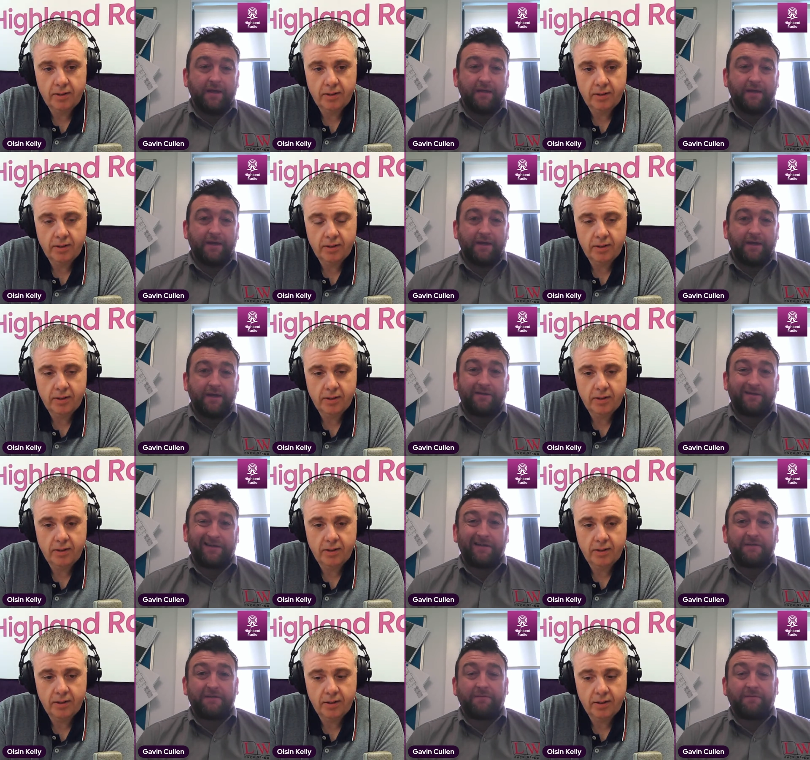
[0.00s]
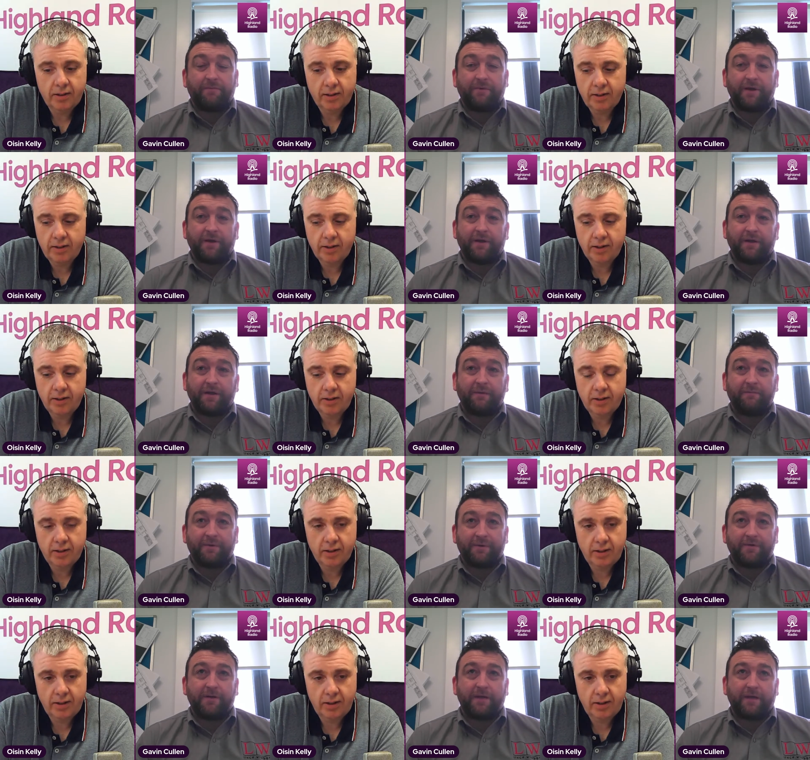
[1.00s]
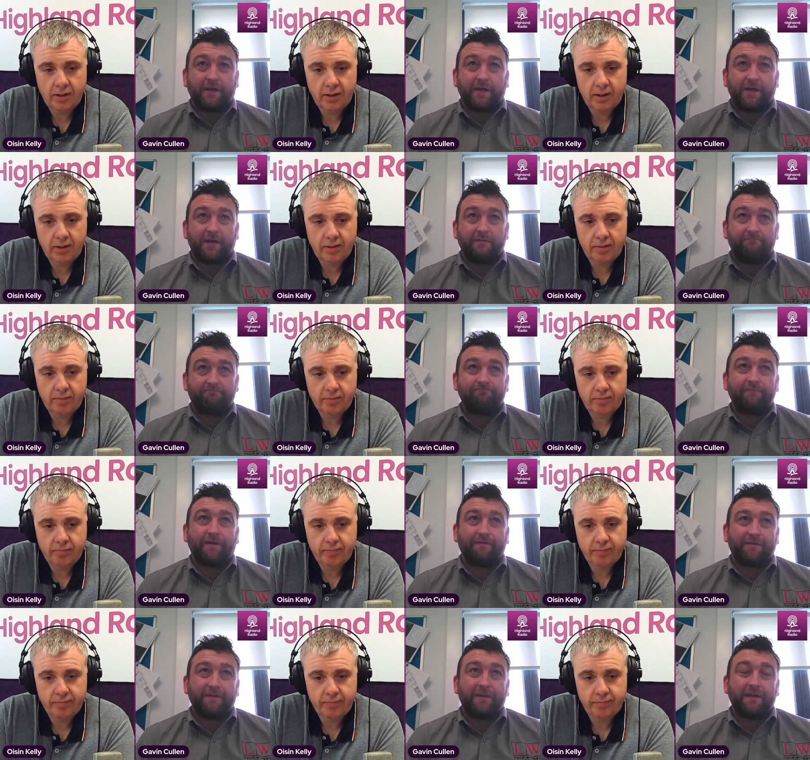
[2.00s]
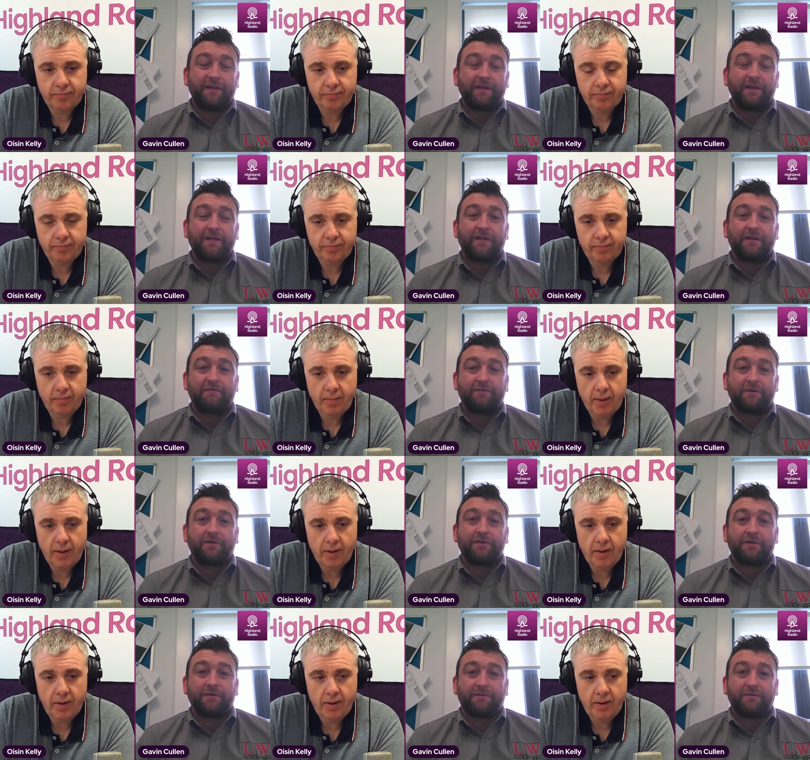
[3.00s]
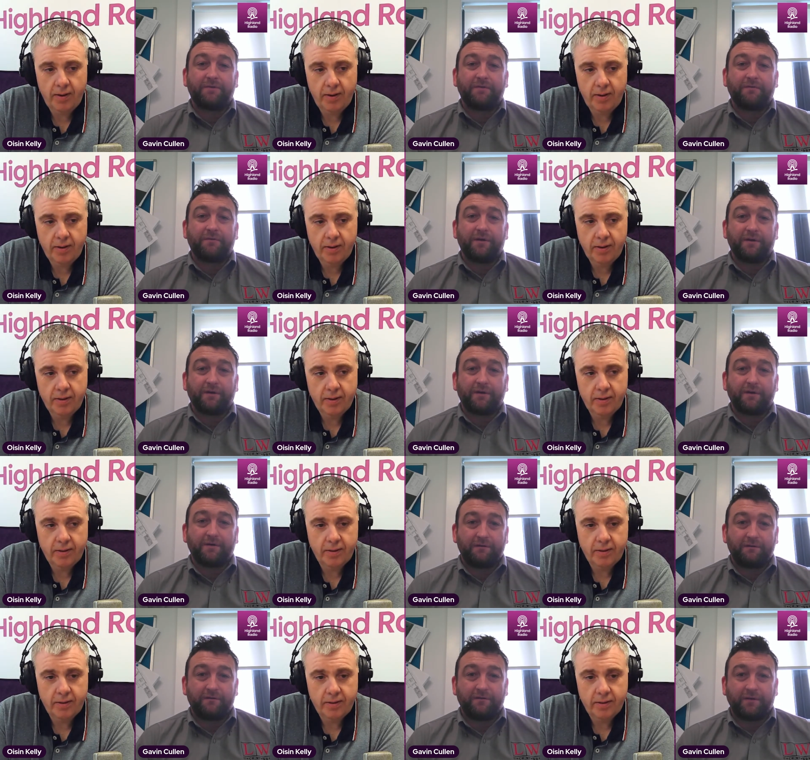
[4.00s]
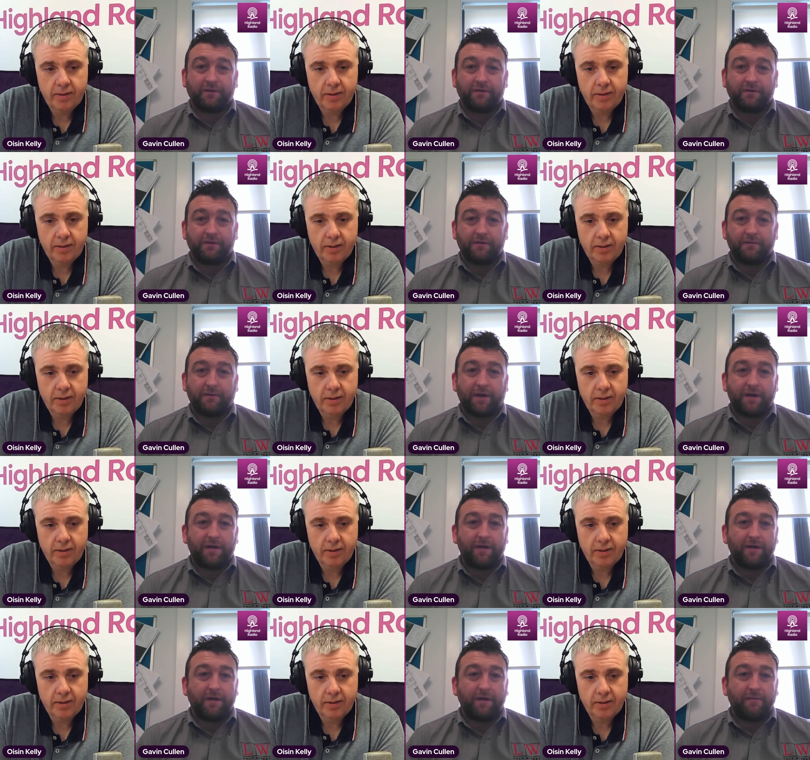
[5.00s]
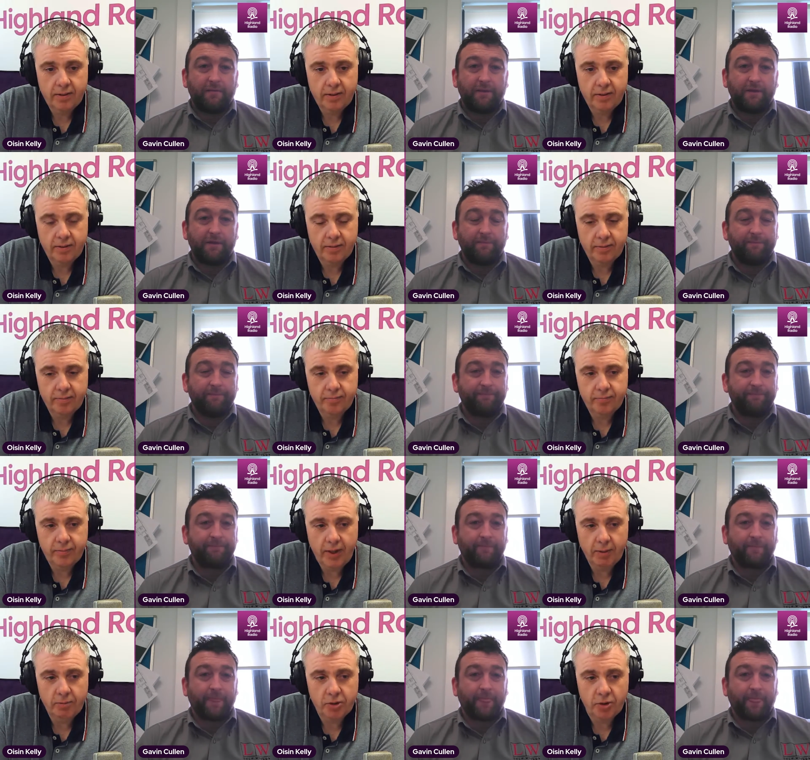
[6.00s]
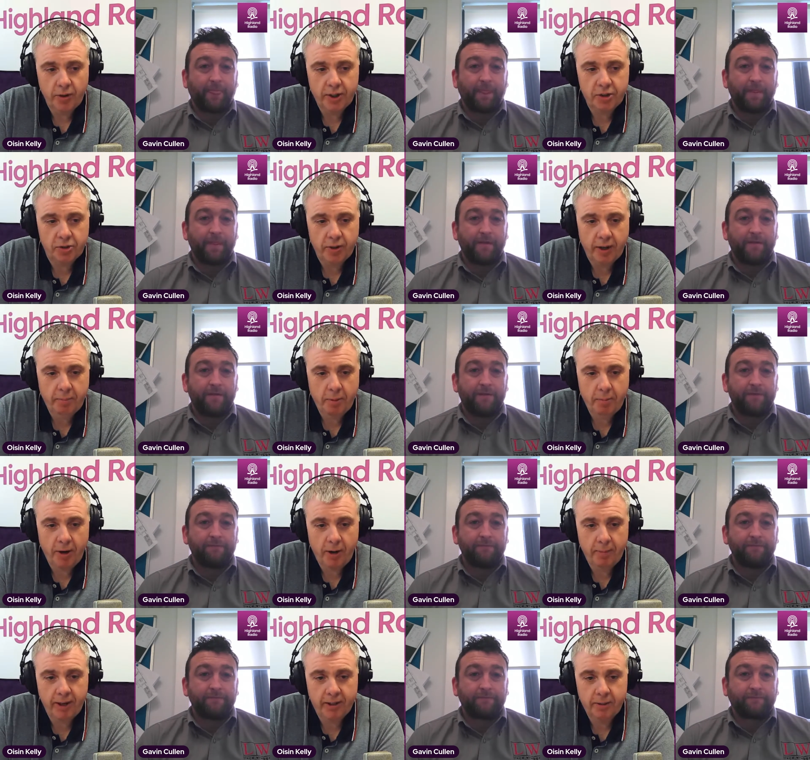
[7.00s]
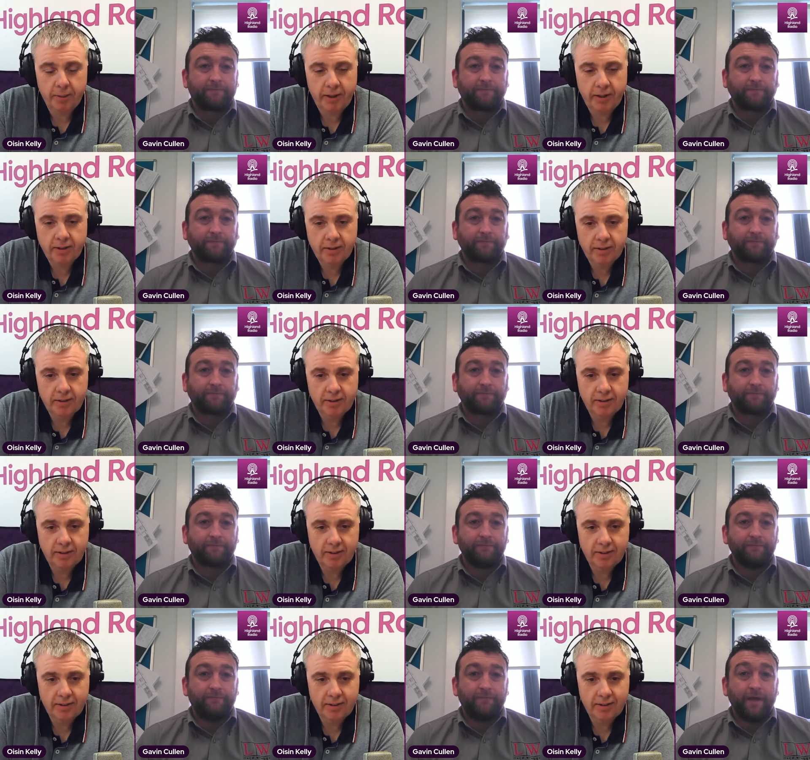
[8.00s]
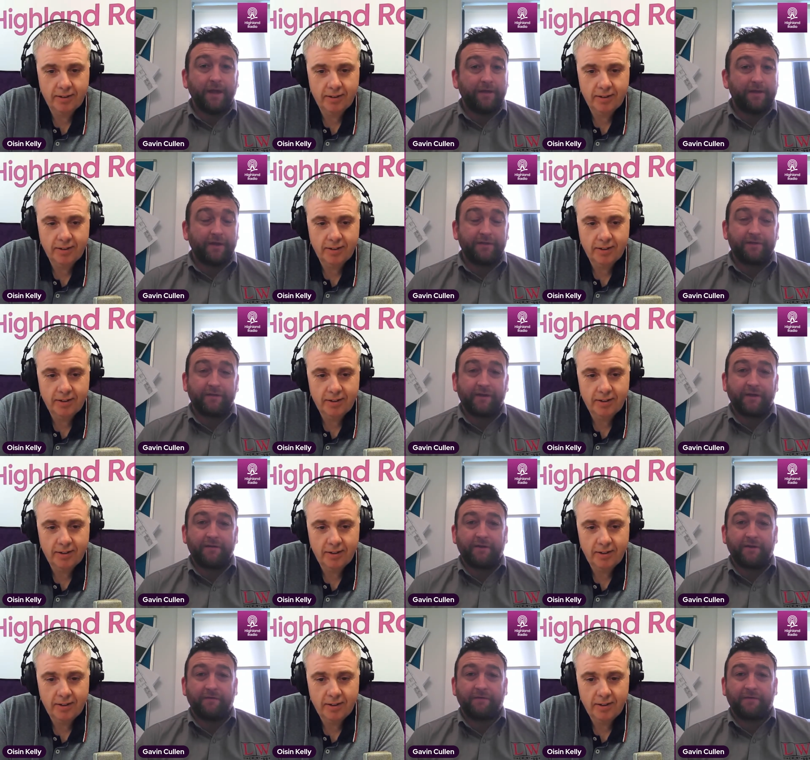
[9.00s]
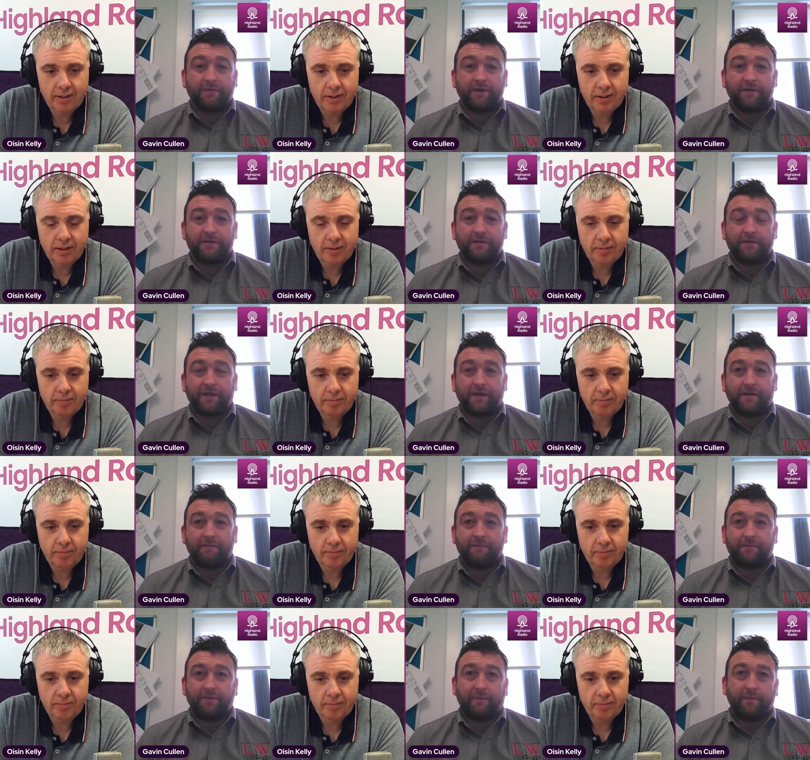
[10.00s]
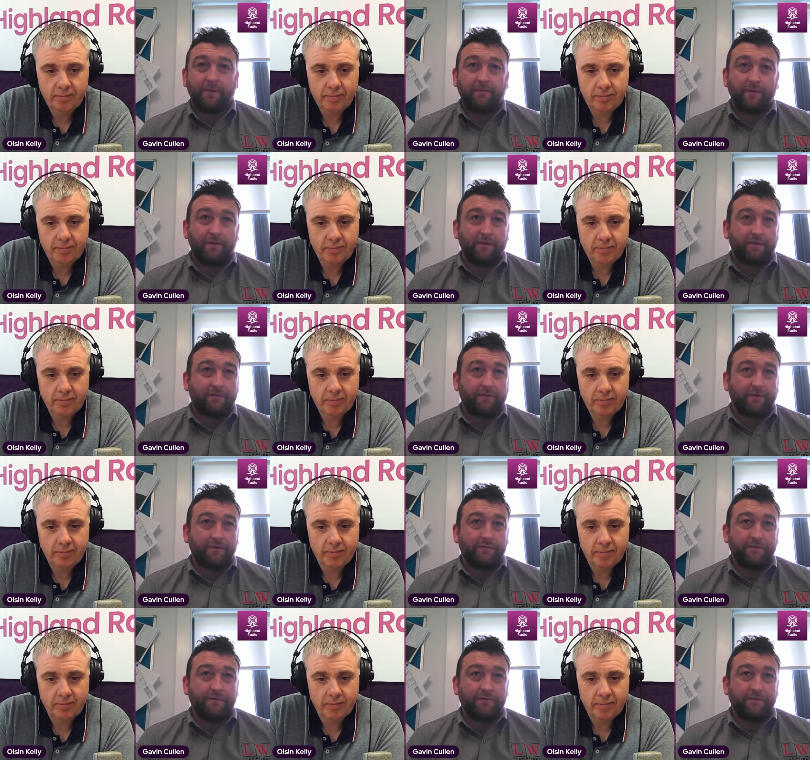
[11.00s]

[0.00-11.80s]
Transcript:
Speaker 1: it sets them up well. Like, but again, if they didn't get that result, they were they were looking looking down the barrel like
Speaker 2: a bit. Yeah, it was a great strike by Barry McNamee. Yeah,
Speaker 1: great strike, uh, great uh, dummy by Luke Rudden,